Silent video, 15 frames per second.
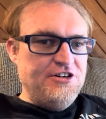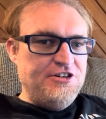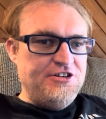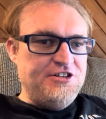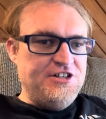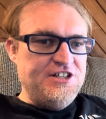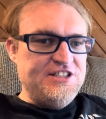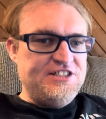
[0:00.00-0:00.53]

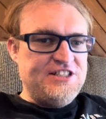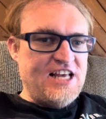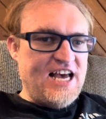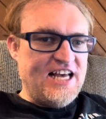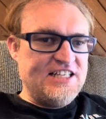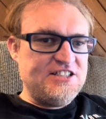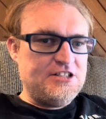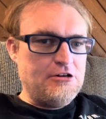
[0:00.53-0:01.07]
Chris
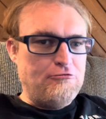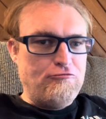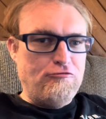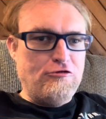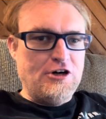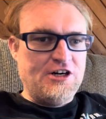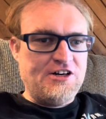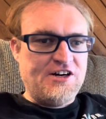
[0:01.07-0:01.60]

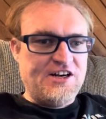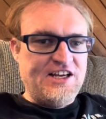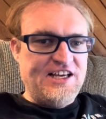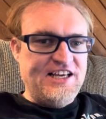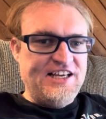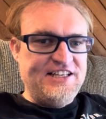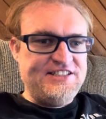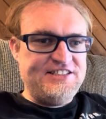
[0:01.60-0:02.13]
Hemsworth
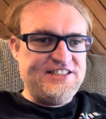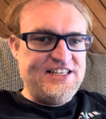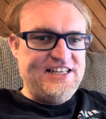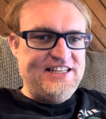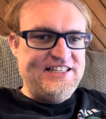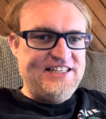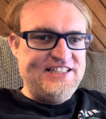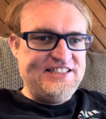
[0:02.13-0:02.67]
is
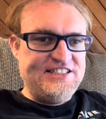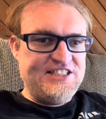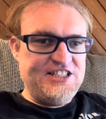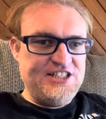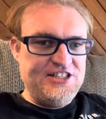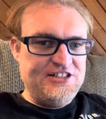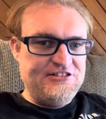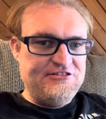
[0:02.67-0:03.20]
in it
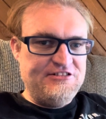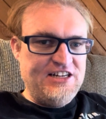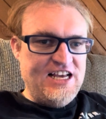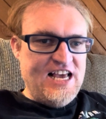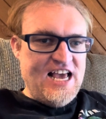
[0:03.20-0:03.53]
too